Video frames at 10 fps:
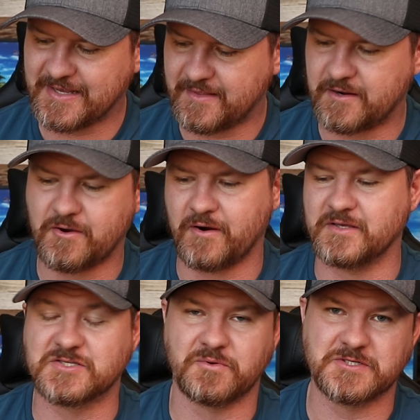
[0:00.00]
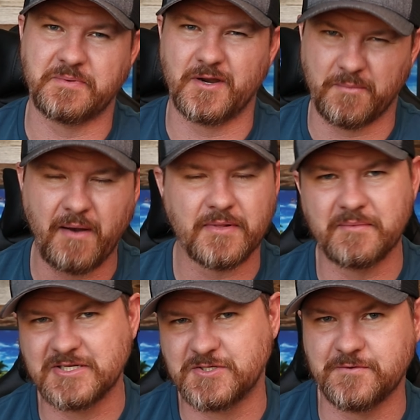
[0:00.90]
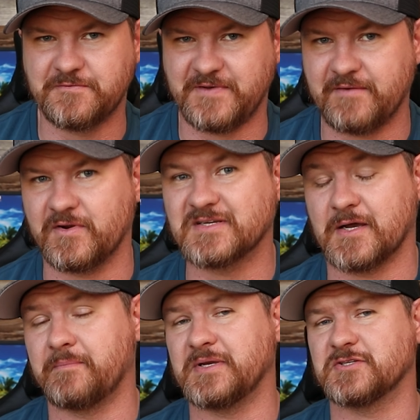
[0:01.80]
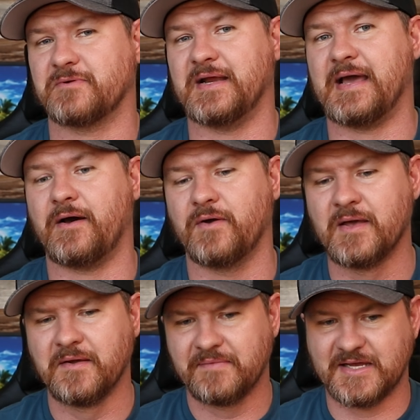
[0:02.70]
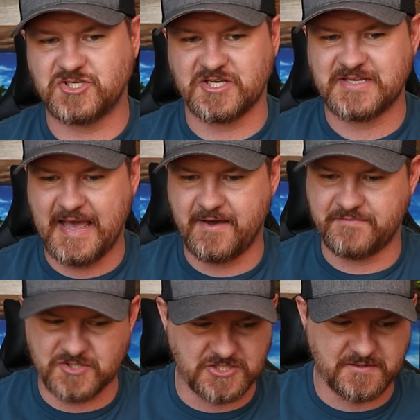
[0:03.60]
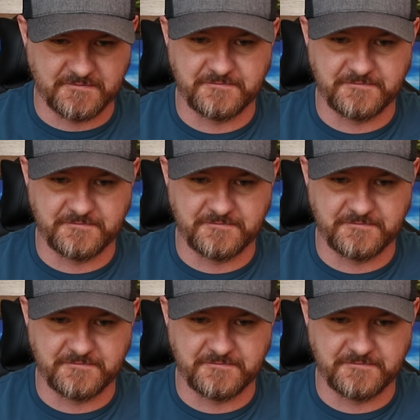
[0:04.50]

say that Aqara and SwitchBot are probably my two favorite companies right now that just have just